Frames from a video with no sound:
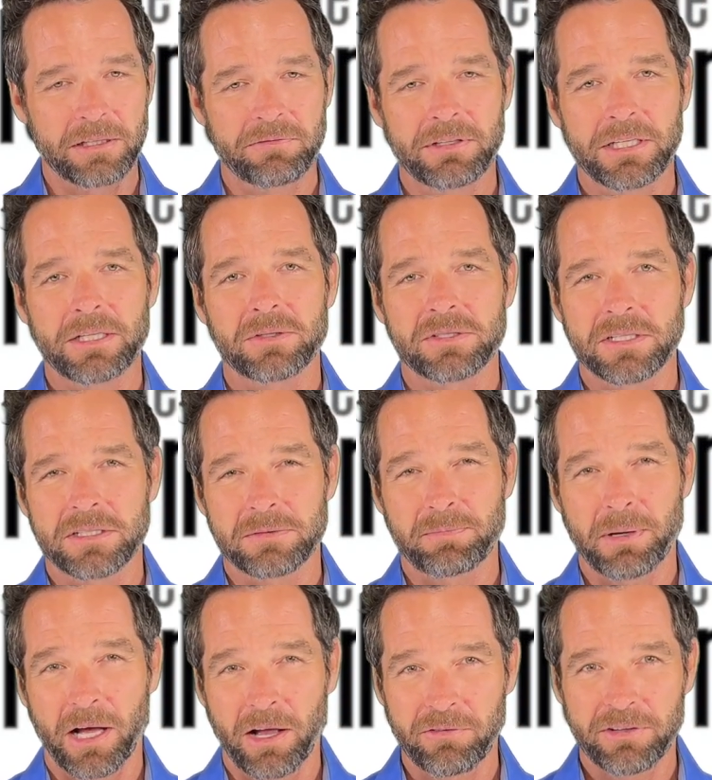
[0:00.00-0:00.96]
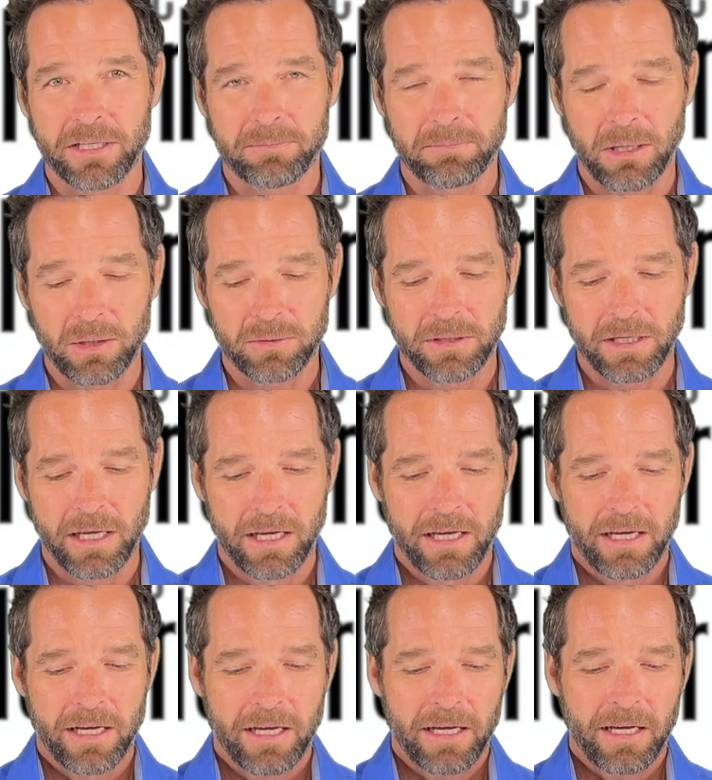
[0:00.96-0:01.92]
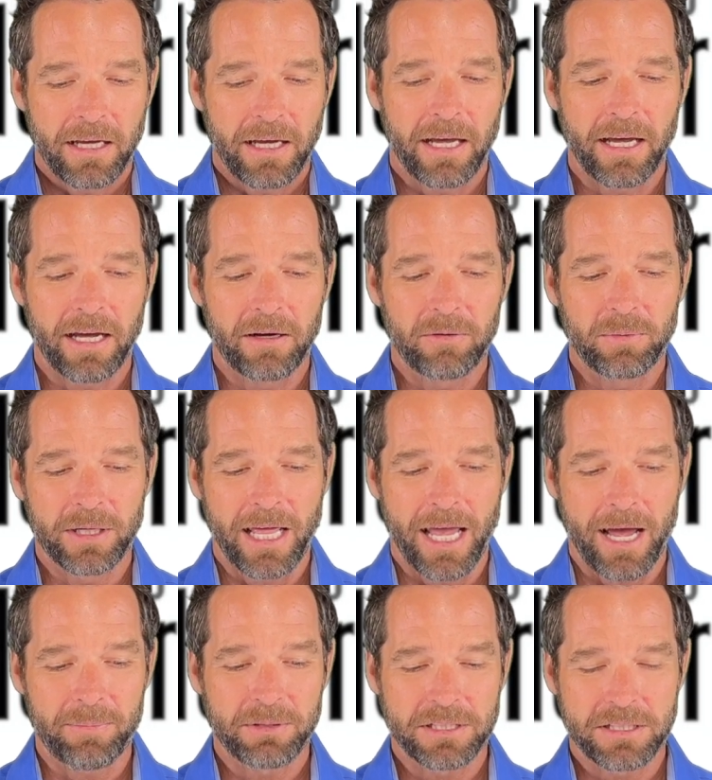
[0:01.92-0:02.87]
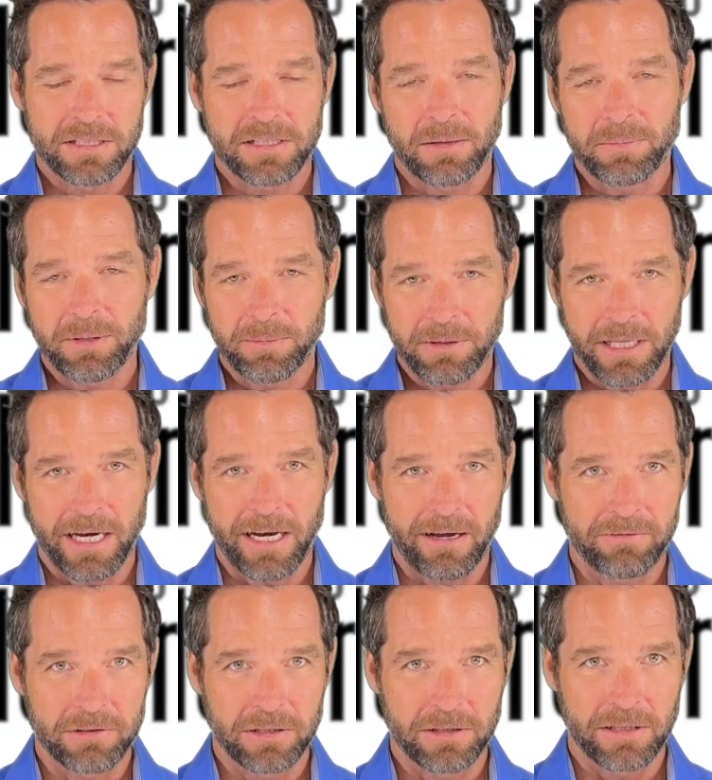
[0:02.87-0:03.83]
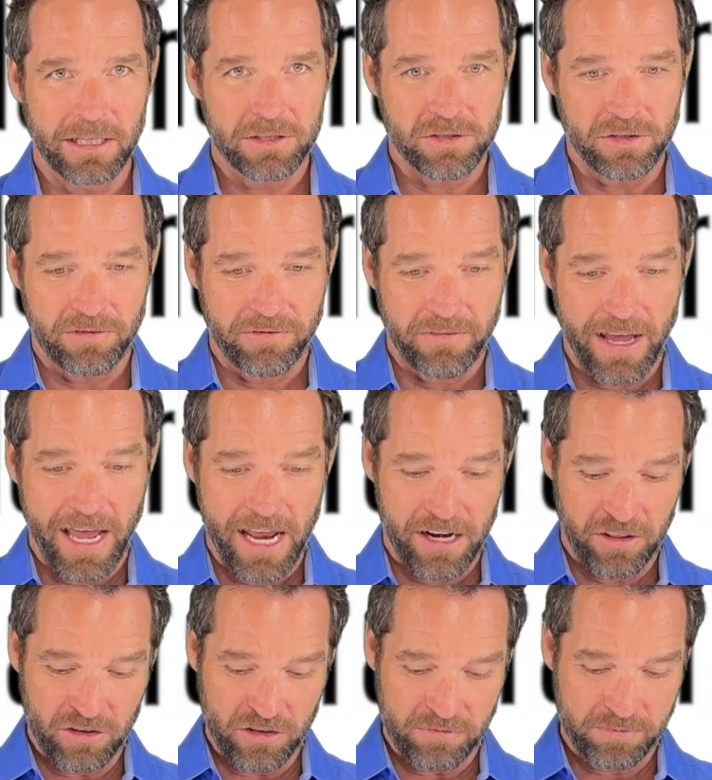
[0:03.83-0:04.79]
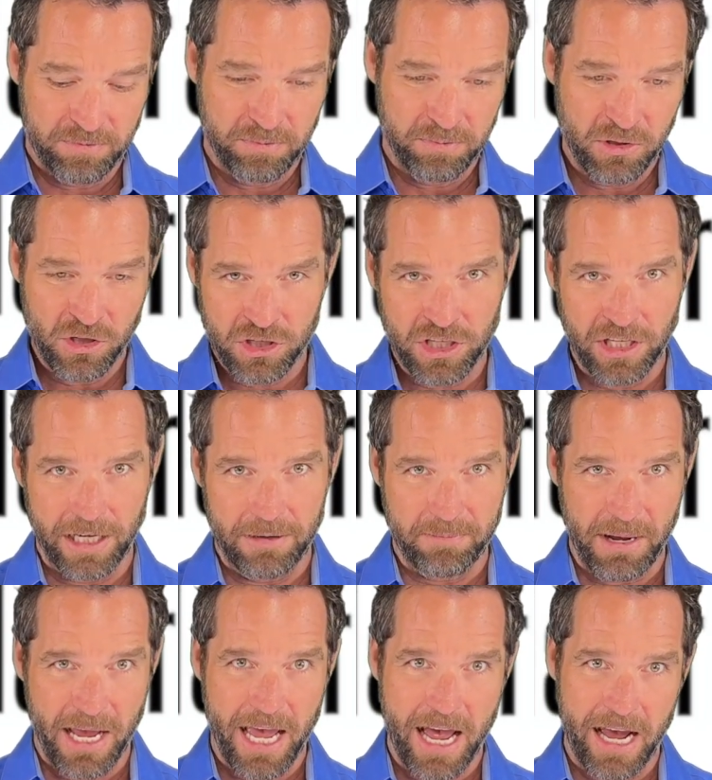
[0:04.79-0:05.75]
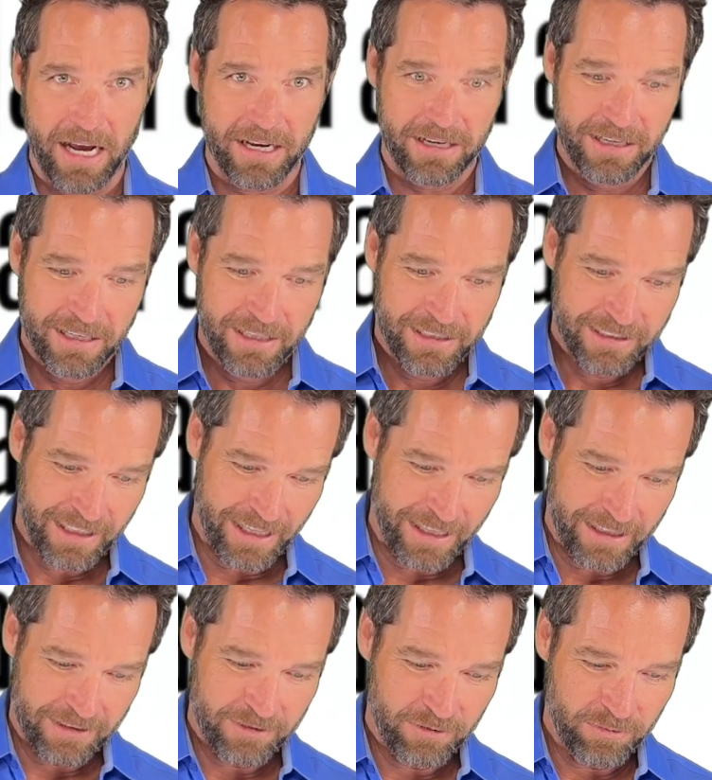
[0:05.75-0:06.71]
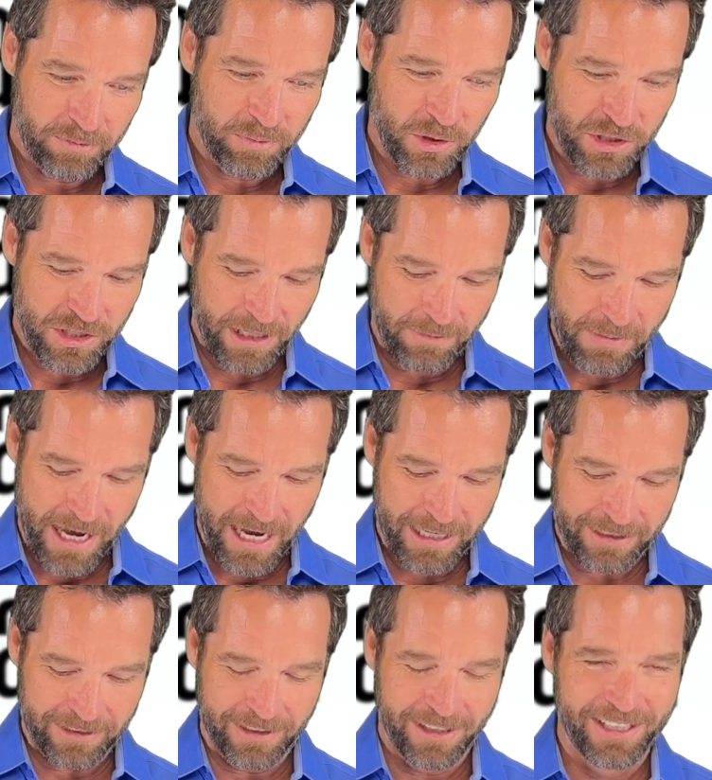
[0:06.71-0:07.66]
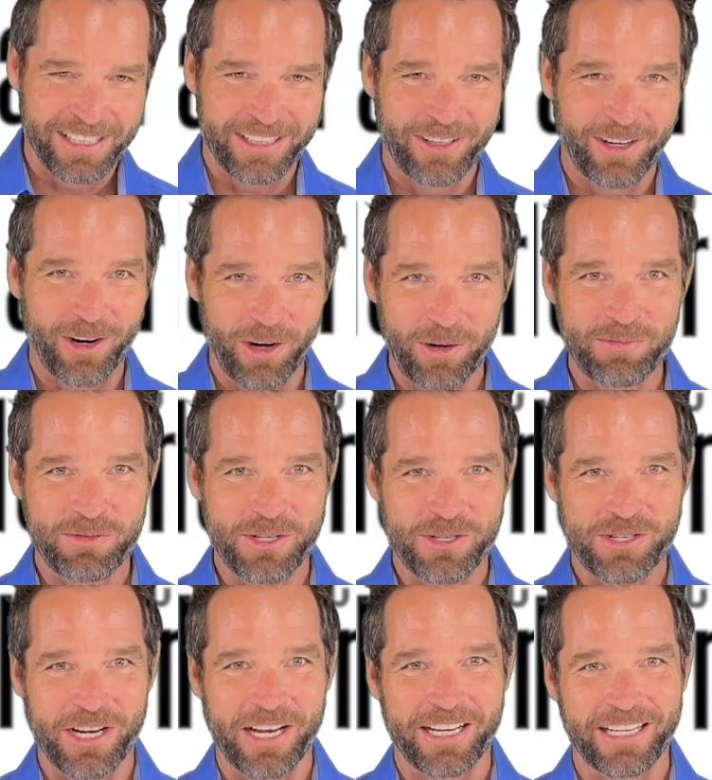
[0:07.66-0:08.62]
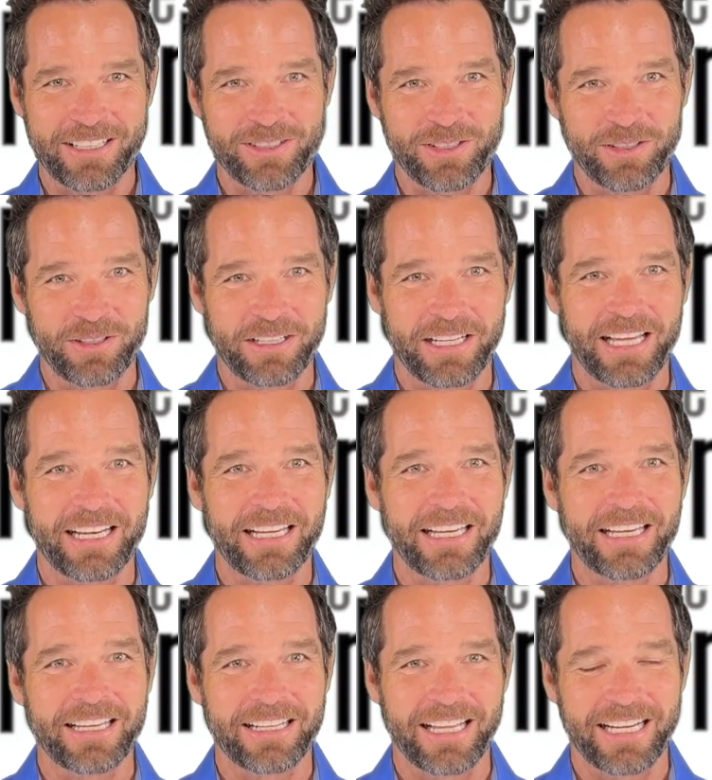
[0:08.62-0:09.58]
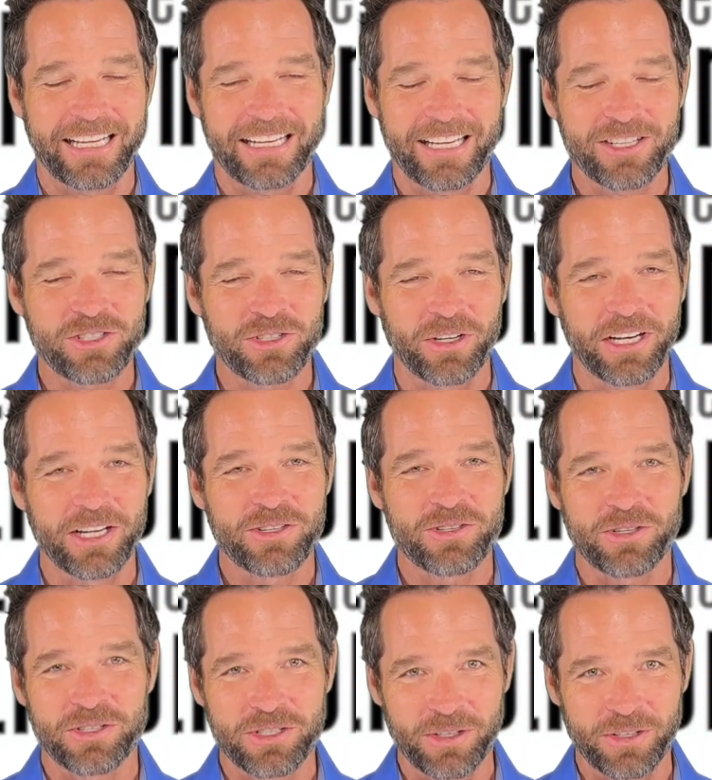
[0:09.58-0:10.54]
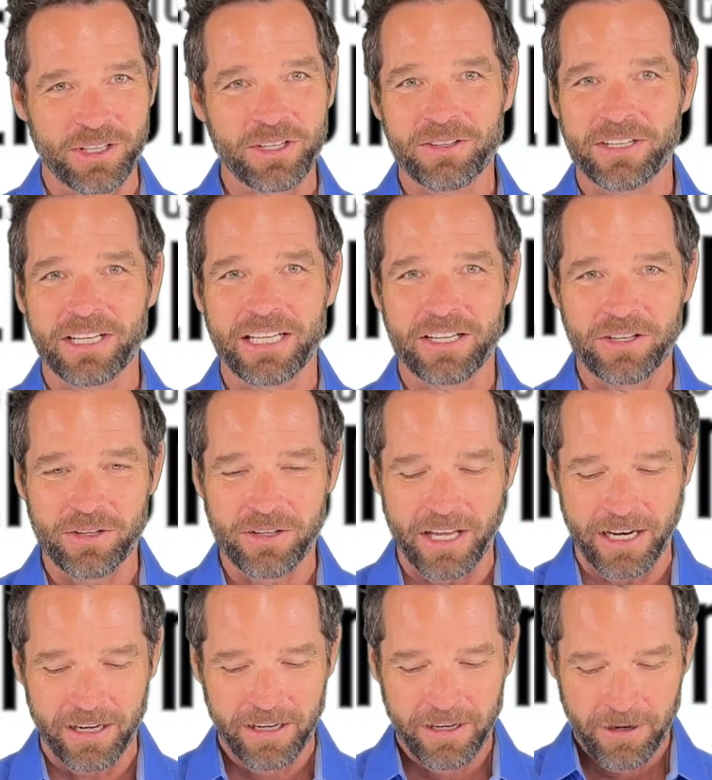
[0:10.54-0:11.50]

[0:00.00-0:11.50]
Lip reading: The video says pelvic bone, and what happens is some people that have a little extra fat, they're pushing it back, and like the arms are shaking, so they're getting in like an extra inch or two. You don't need to do that.